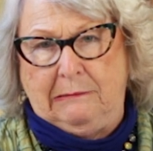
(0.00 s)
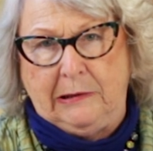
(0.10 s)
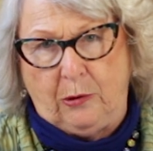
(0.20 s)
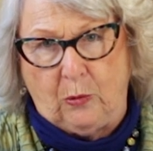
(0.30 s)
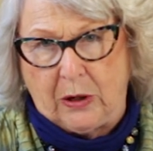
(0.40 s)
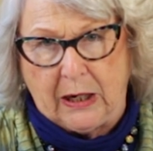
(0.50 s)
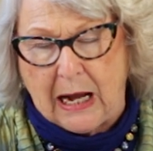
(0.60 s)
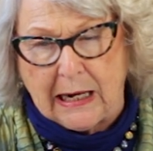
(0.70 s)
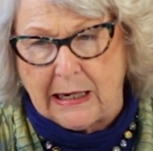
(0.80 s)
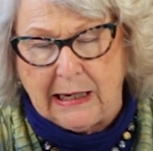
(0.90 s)
don't know
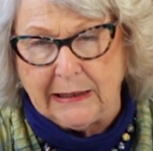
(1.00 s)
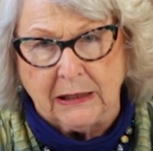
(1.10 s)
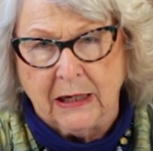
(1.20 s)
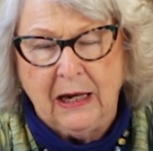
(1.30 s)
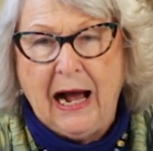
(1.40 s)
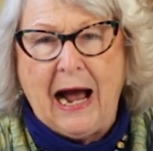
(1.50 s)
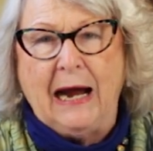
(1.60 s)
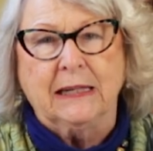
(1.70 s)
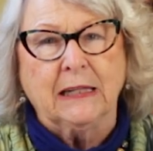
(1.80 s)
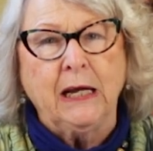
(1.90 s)
where I got it.
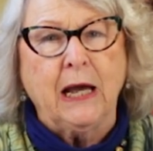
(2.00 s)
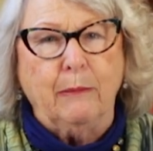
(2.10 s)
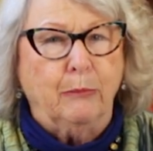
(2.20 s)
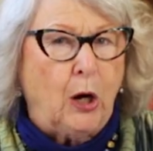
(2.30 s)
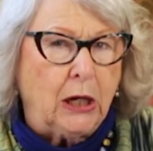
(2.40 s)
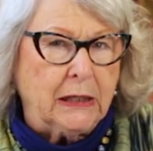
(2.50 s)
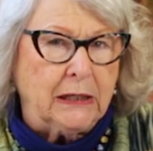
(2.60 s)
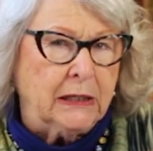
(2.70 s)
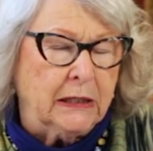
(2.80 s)
I think I bought it,